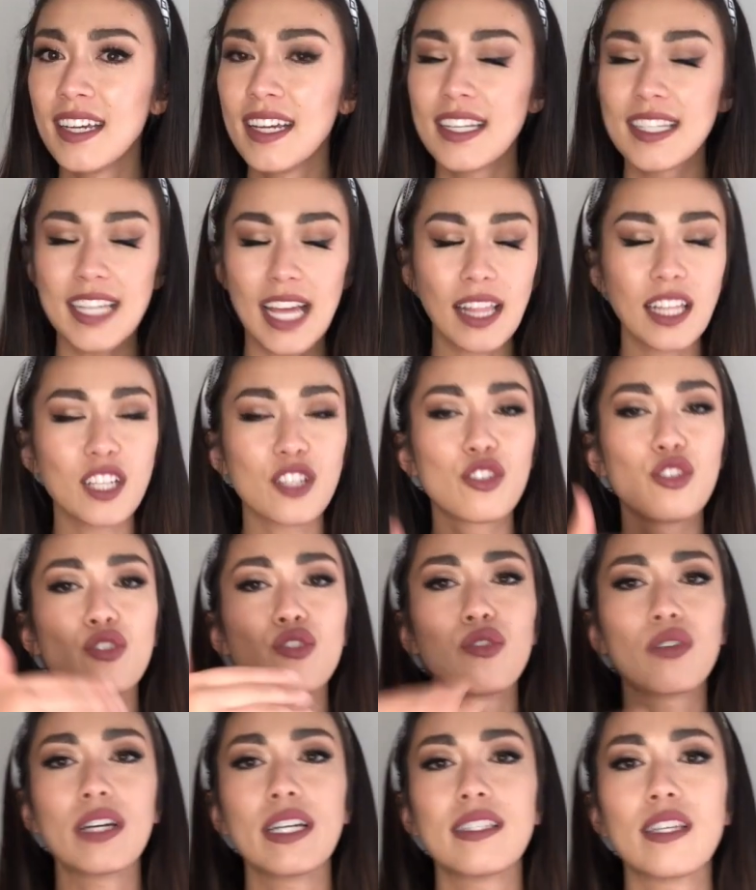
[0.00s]
telling
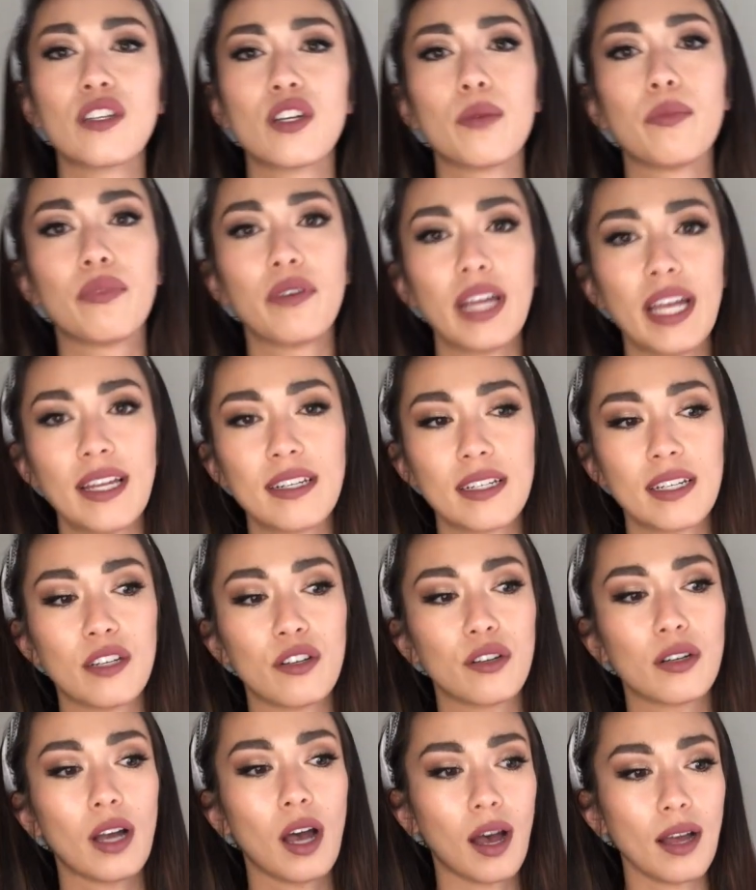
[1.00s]
stories in your brand and in your
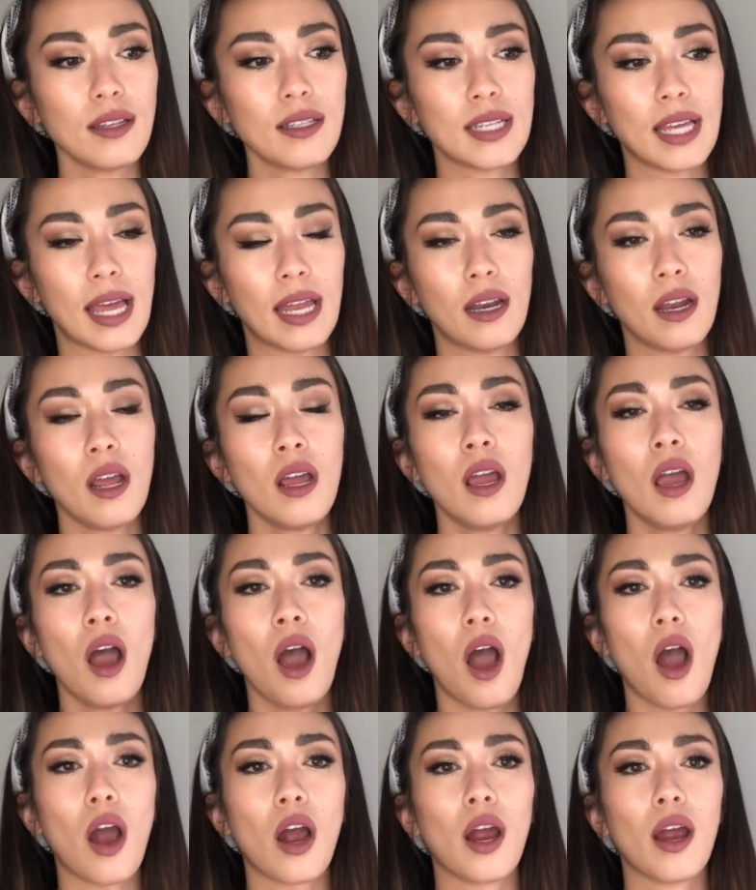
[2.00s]
content
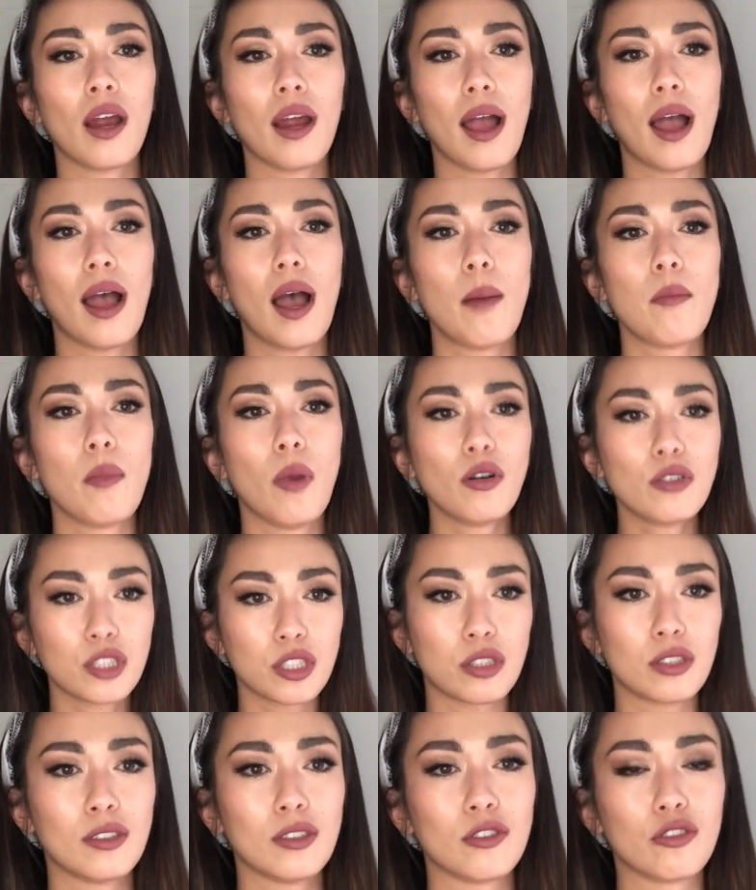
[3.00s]
are
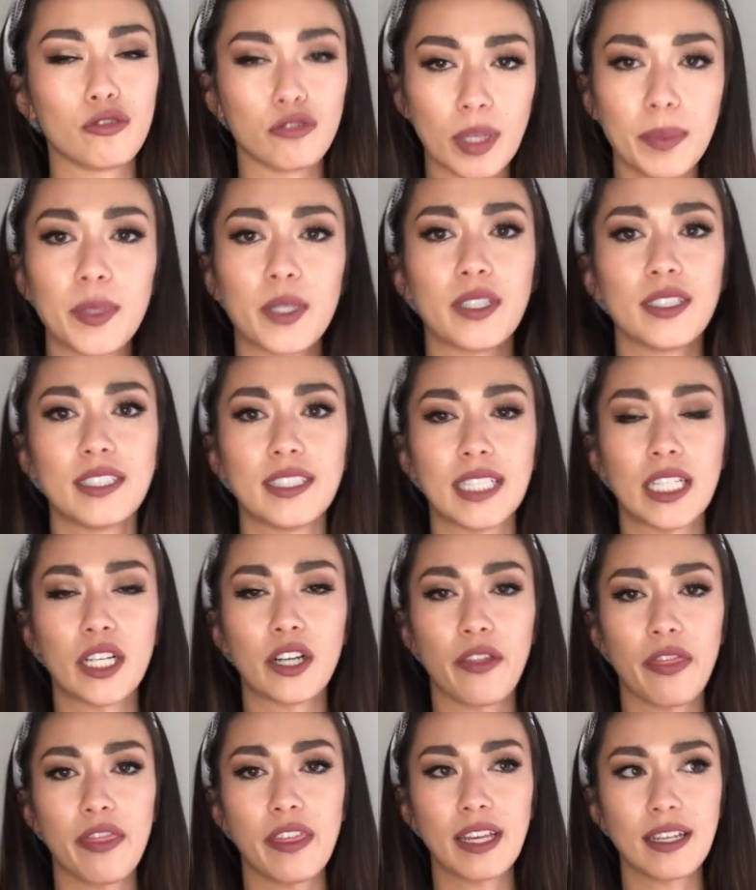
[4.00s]
emotional grippers. They are
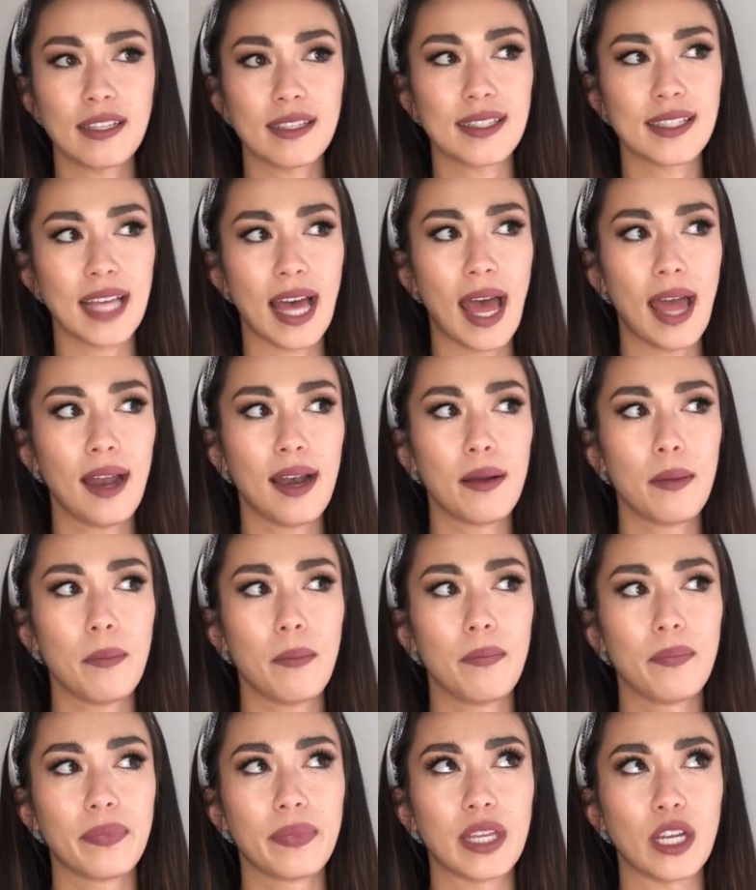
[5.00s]
things that,
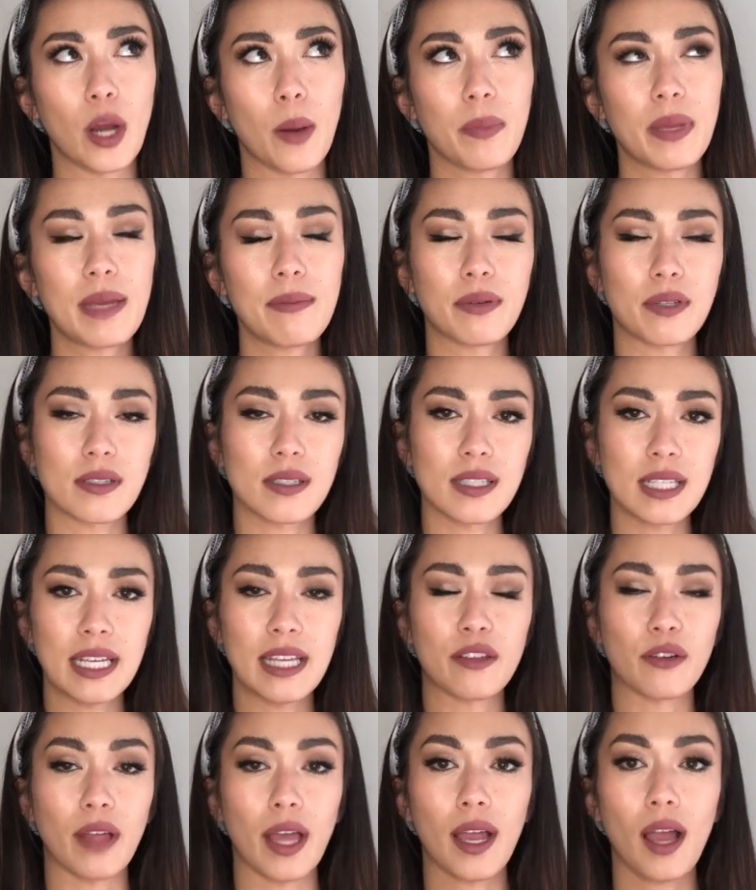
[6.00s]
people see and
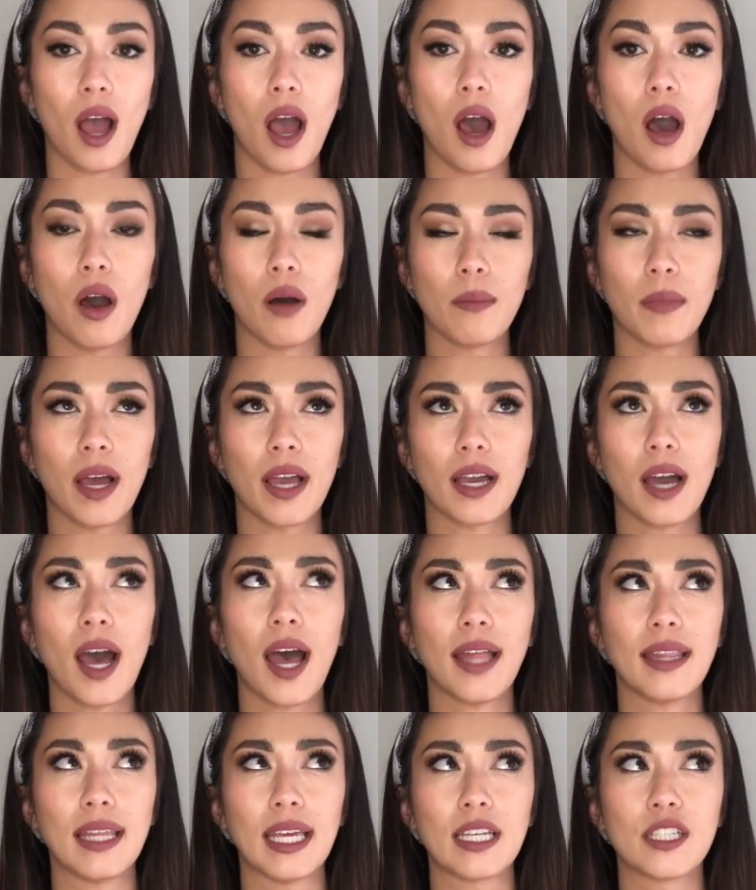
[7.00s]
they're like, oh my
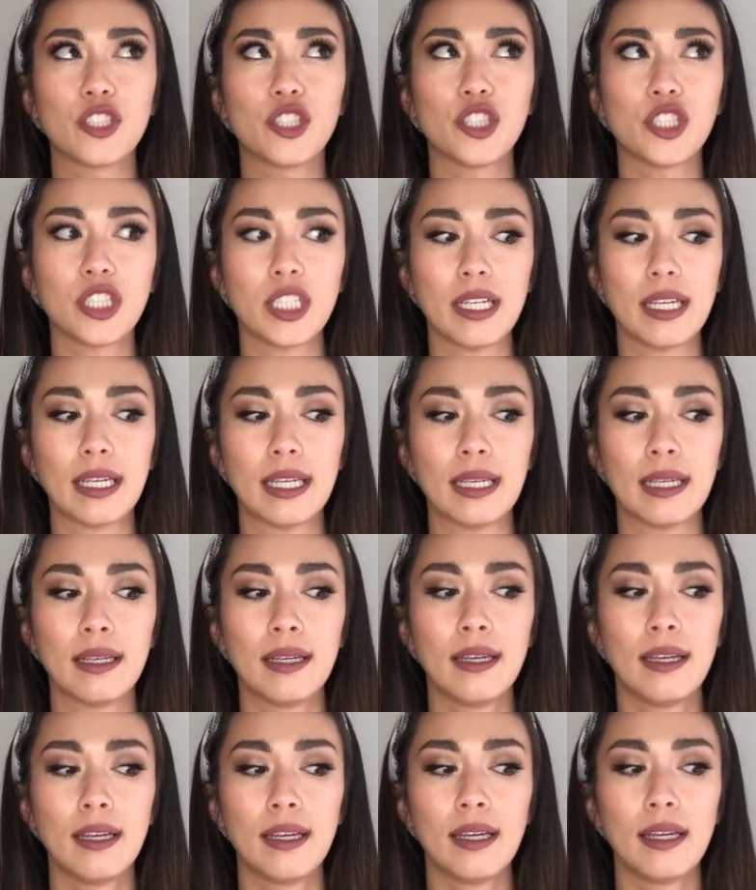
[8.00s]
God, like she
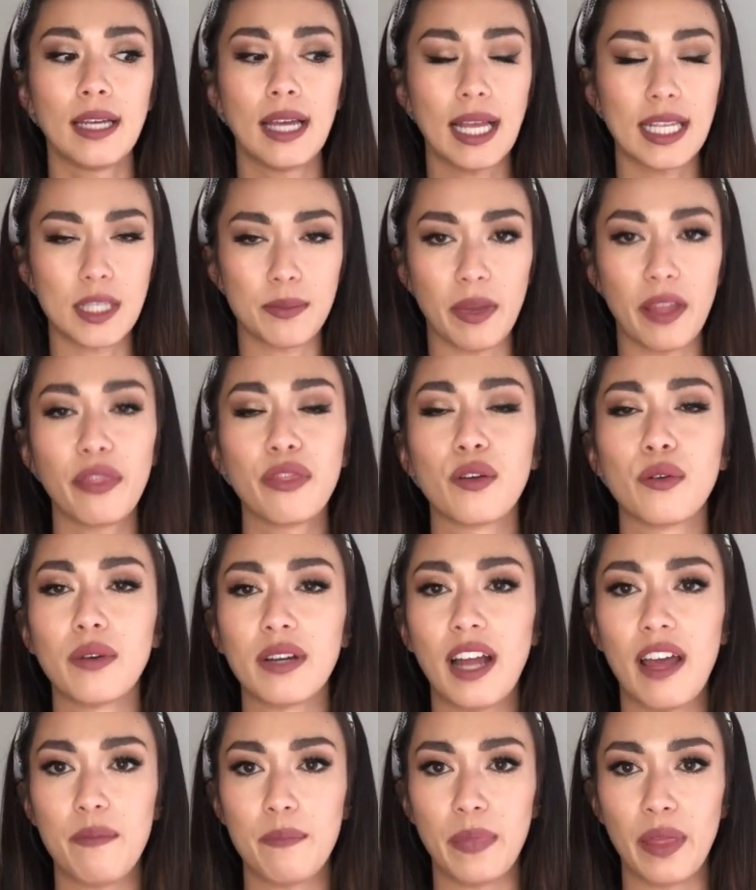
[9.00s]
has been through what
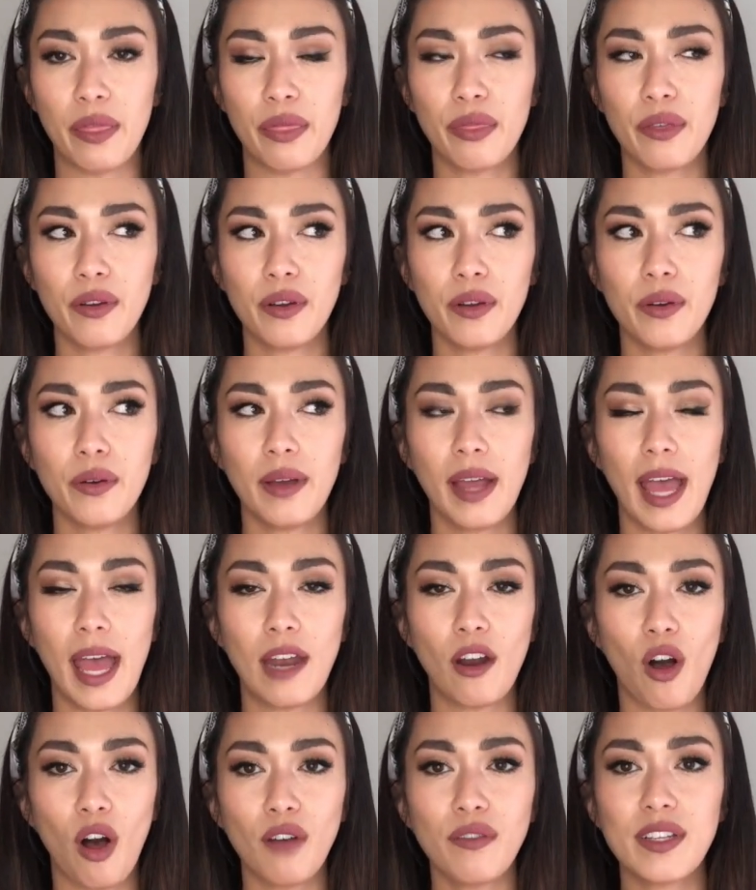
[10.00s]
I've been through. And
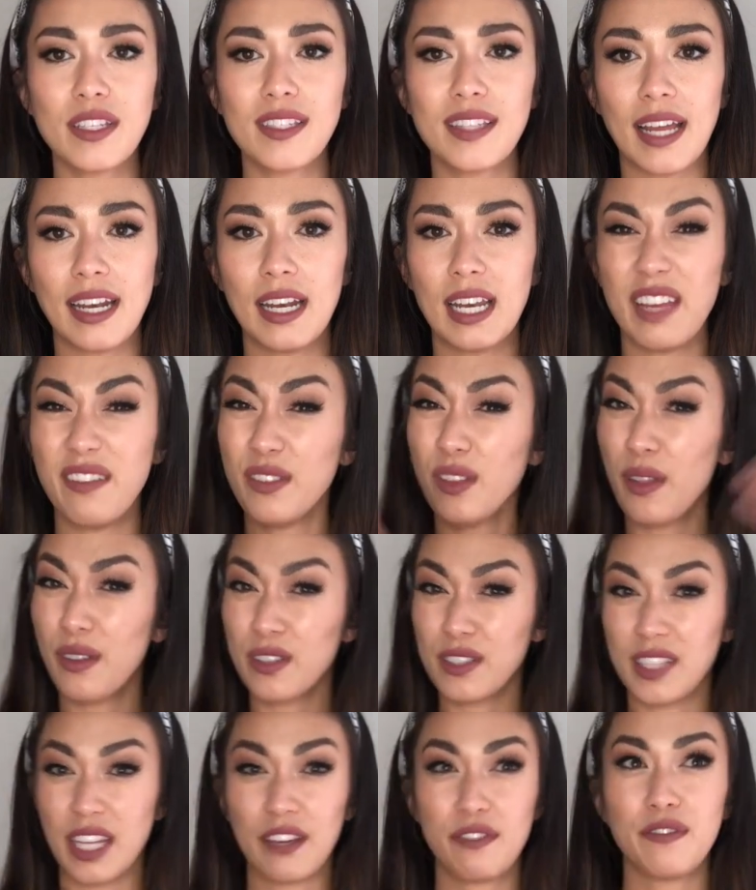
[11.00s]
all of a sudden, even though
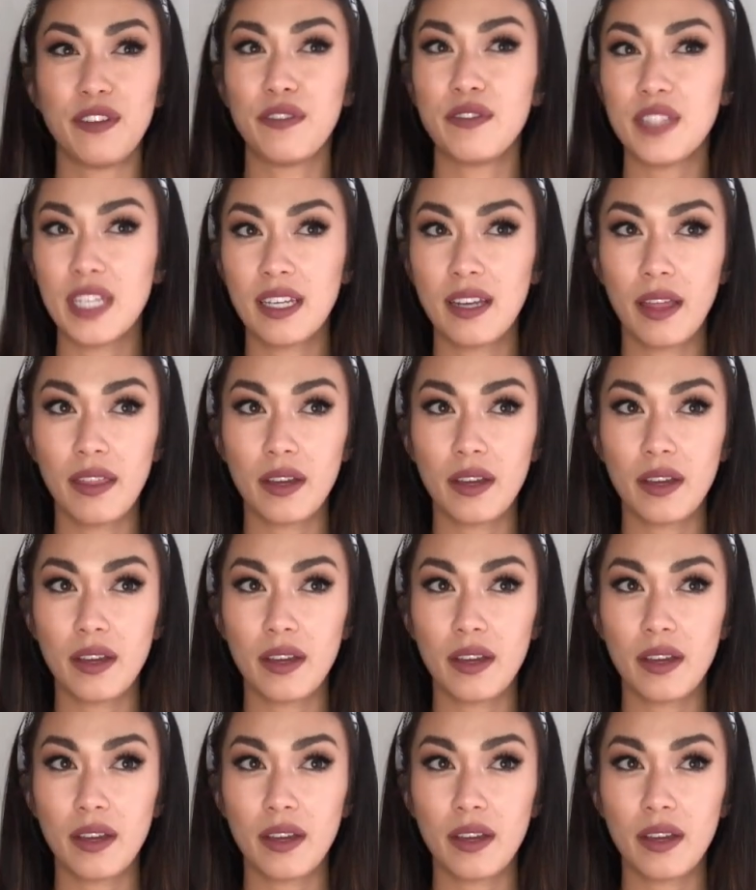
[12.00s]
there's like 15